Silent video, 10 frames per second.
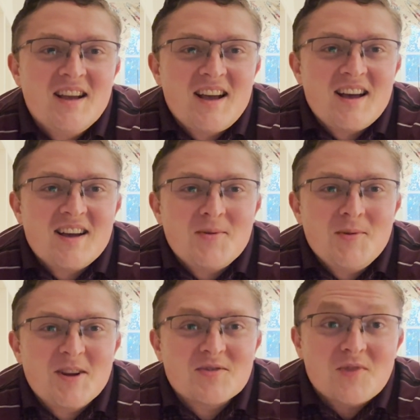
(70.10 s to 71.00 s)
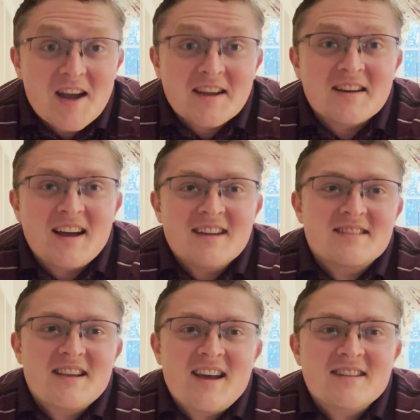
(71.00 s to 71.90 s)

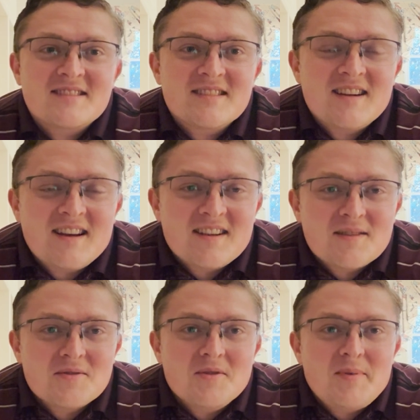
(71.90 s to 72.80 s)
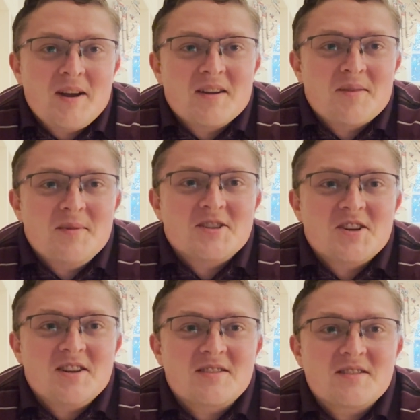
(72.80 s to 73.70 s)
recognize that through a parent
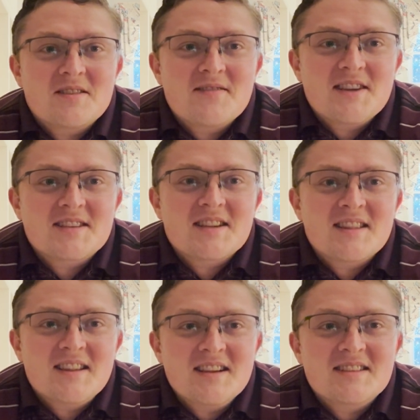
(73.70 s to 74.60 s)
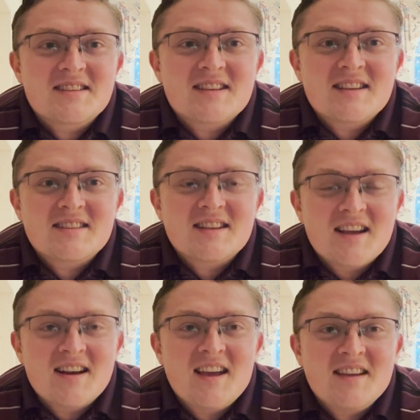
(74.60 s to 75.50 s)
commissioning service this
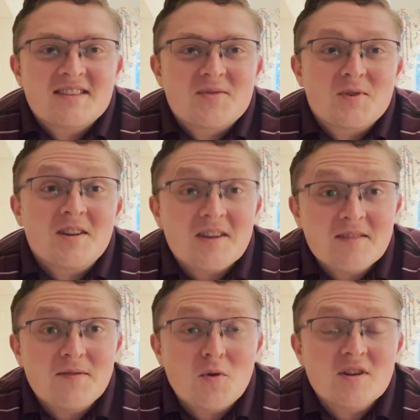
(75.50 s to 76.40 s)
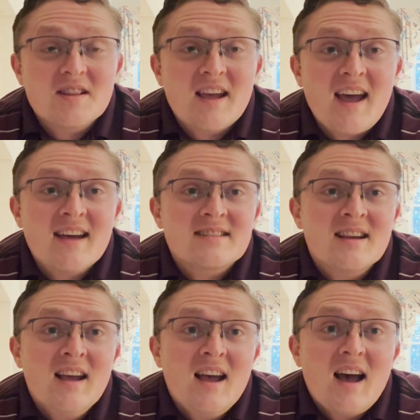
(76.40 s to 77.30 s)
Sunday. So we're looking forward to that.
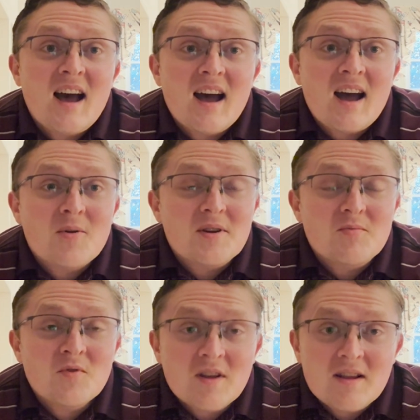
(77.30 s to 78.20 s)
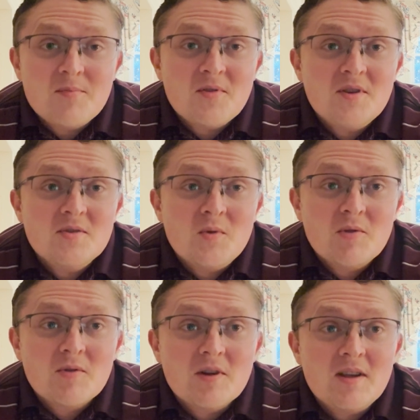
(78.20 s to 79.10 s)
We
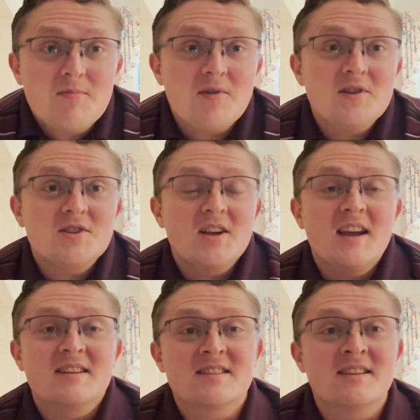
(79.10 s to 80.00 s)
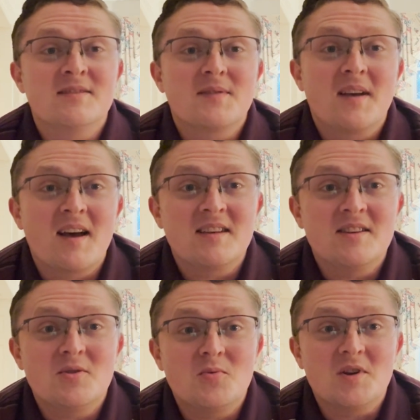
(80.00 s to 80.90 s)
would really appreciate if
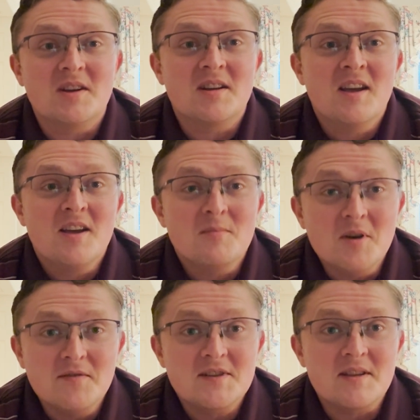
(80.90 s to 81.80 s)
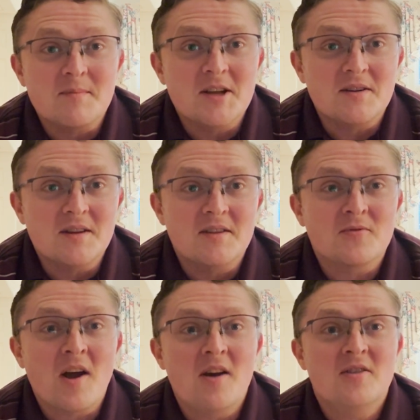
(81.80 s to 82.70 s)
you would move to the middle of the
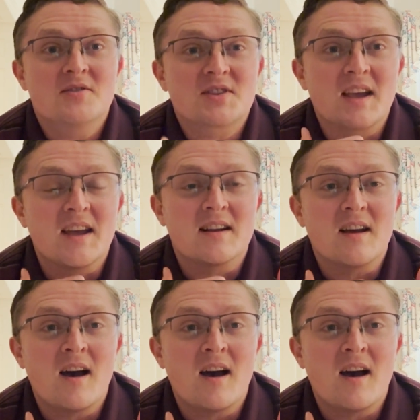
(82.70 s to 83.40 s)
rows and